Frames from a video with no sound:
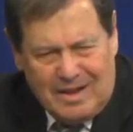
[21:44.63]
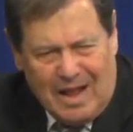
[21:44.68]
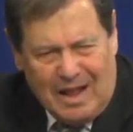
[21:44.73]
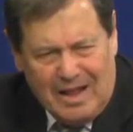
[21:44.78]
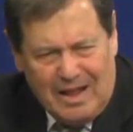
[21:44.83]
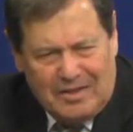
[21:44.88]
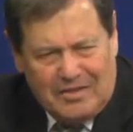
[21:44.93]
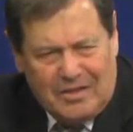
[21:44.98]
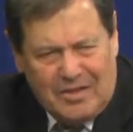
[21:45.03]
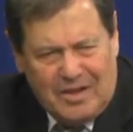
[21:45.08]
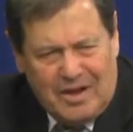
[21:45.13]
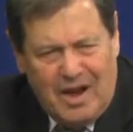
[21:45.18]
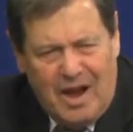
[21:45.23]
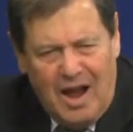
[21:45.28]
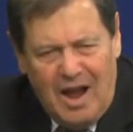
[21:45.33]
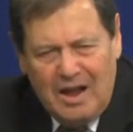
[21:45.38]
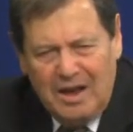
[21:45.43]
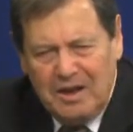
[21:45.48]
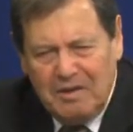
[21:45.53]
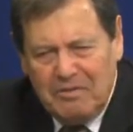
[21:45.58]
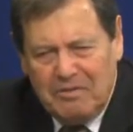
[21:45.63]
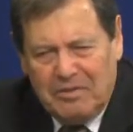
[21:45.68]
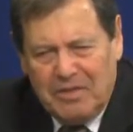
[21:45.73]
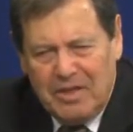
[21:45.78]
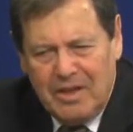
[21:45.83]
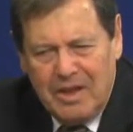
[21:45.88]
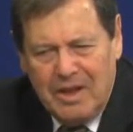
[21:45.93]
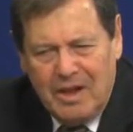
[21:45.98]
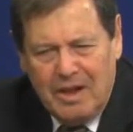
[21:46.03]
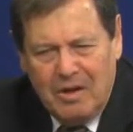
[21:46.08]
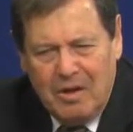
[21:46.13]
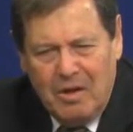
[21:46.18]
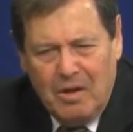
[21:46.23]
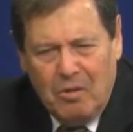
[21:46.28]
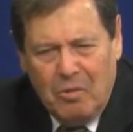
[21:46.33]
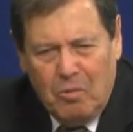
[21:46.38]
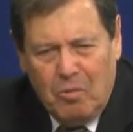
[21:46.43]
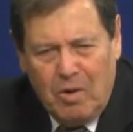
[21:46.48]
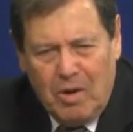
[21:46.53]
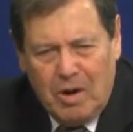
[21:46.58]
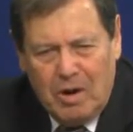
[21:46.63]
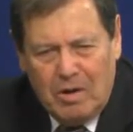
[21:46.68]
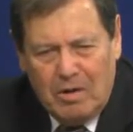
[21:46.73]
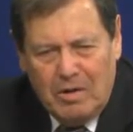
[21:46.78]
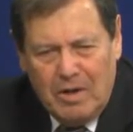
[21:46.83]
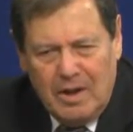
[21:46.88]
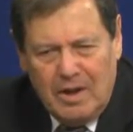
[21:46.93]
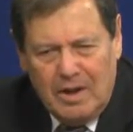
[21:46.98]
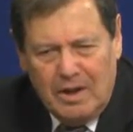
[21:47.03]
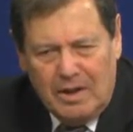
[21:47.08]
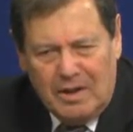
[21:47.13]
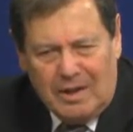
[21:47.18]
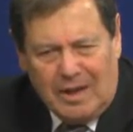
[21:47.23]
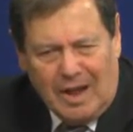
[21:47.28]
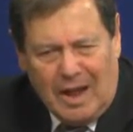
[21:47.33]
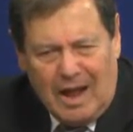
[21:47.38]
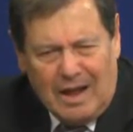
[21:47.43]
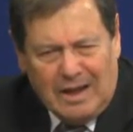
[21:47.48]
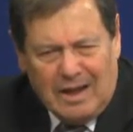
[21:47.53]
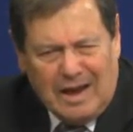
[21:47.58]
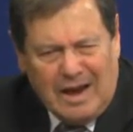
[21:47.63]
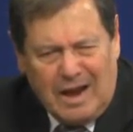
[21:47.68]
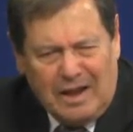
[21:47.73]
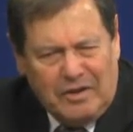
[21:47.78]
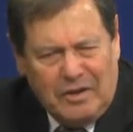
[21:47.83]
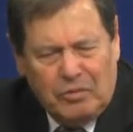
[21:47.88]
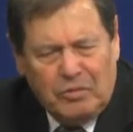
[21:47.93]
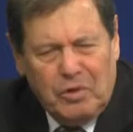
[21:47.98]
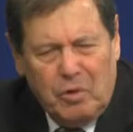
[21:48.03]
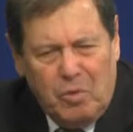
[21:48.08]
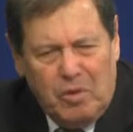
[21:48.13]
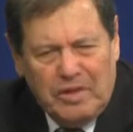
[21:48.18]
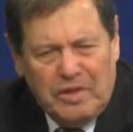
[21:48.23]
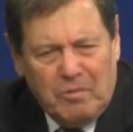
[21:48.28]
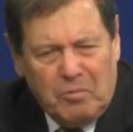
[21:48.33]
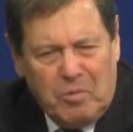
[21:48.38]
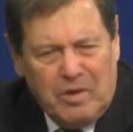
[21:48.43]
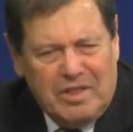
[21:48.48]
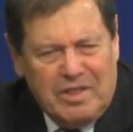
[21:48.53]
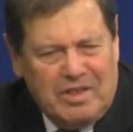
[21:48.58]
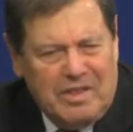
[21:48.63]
it's the kind of thing where, and I don't know whether, whether